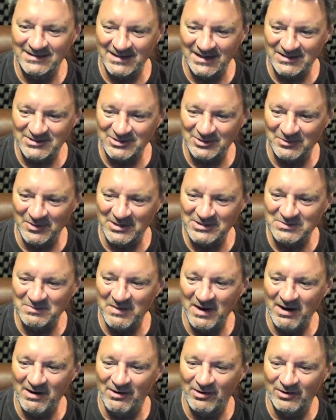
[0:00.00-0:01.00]
Thanks so much.
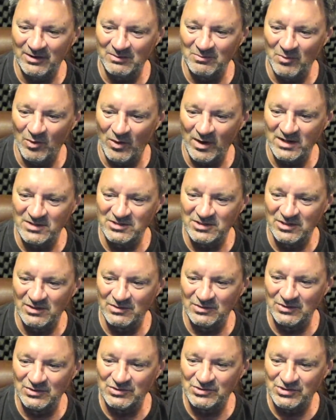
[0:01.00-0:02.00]
Merrill, good morning to you
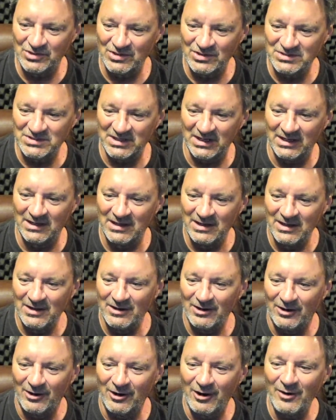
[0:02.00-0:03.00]
in New Jersey.
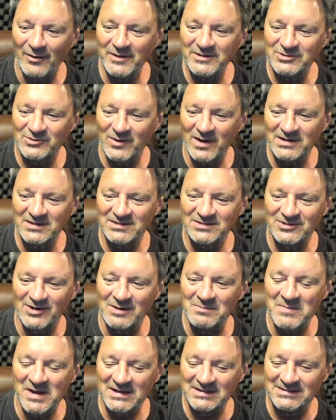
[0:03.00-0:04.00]
Always great to
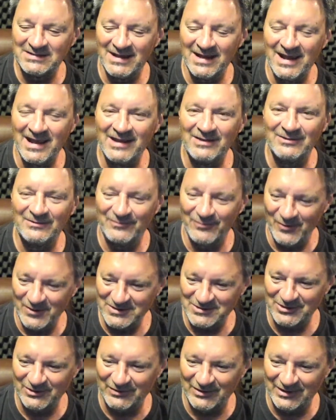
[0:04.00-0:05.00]
start my day in the
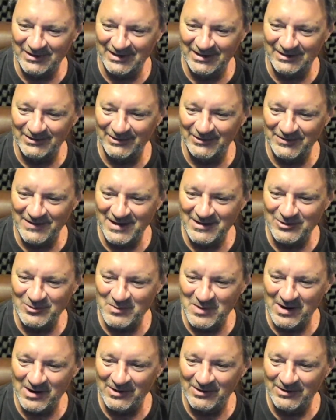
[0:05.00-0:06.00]
voiceover huddle. Thank you,
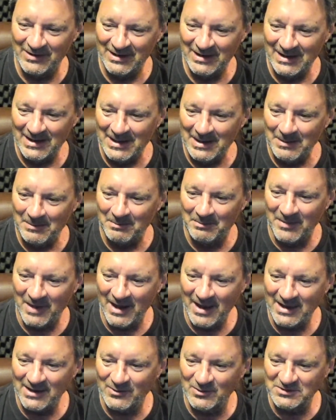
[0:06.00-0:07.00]
Merrill.
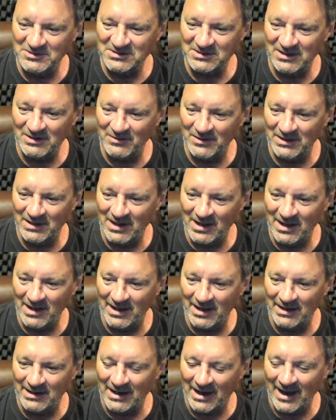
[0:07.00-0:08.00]
Mike, what's going
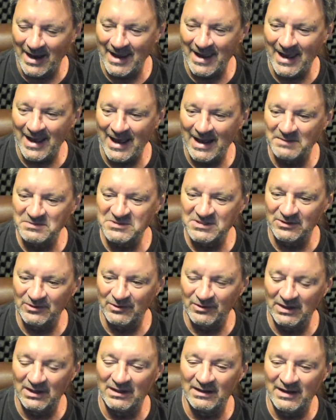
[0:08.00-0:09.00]
on? I
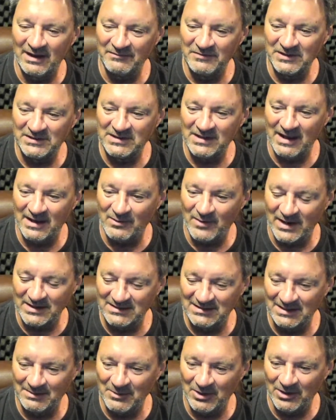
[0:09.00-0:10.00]
absolutely love the D I Y
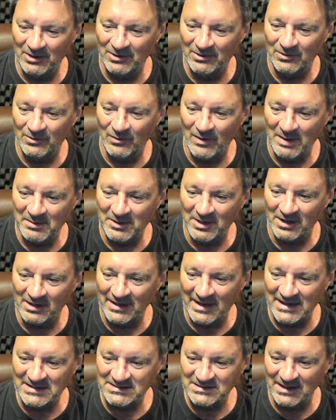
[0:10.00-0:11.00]
demo webinar
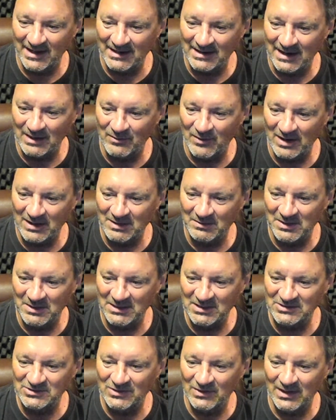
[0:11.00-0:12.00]
last night. I
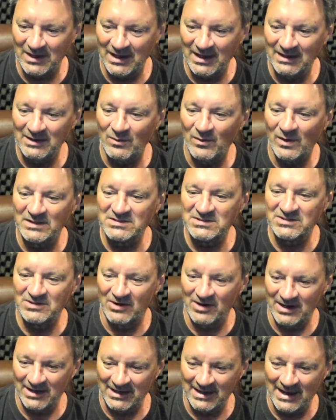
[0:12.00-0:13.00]
recommend it to anyone
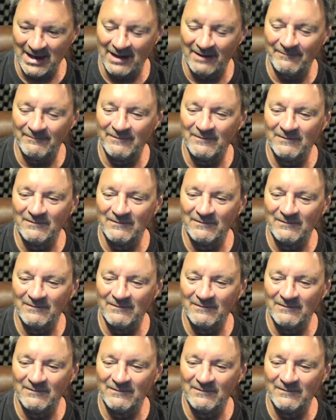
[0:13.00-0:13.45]
starting out.